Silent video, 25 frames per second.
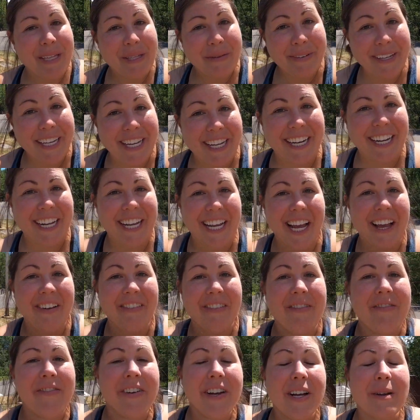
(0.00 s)
at the beginning of
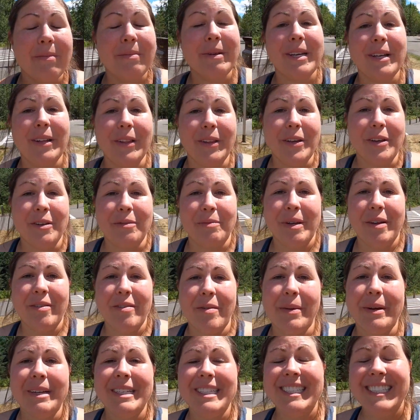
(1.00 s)
a very big loop of
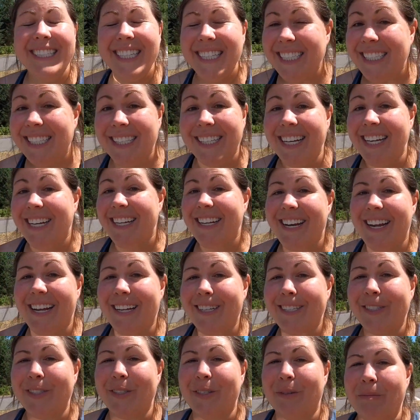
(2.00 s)
about 16
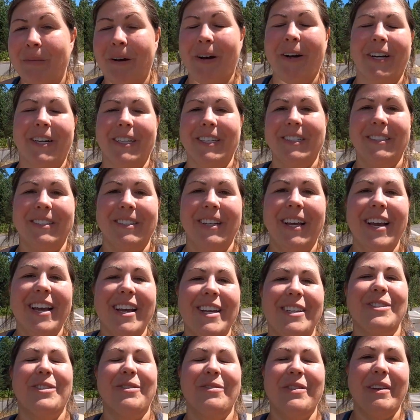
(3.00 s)
national parks.
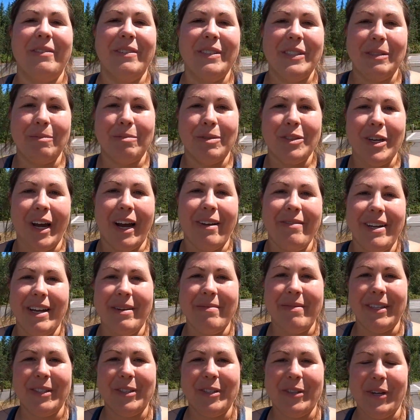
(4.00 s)
So if you haven't subscribed
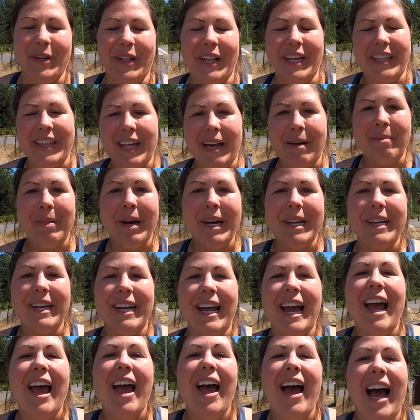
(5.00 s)
yet, make sure you click that button.
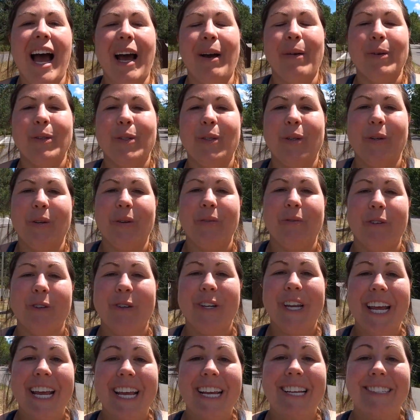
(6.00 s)
I will see you in a few
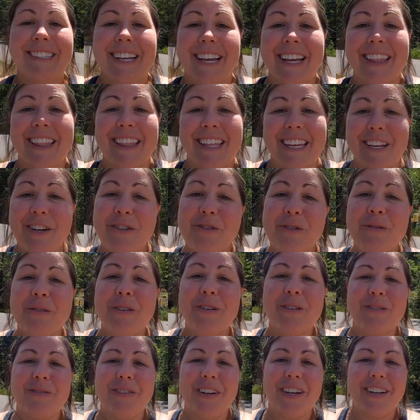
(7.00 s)
days at Theodore
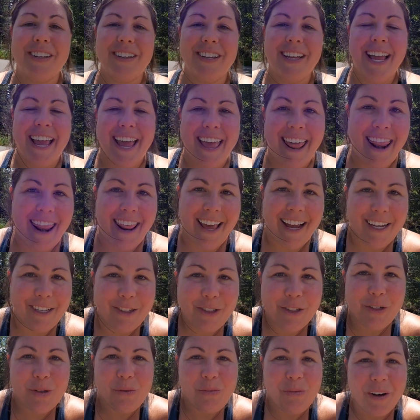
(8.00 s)
Roosevelt
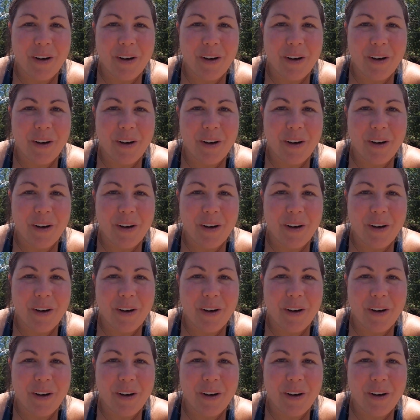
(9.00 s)
National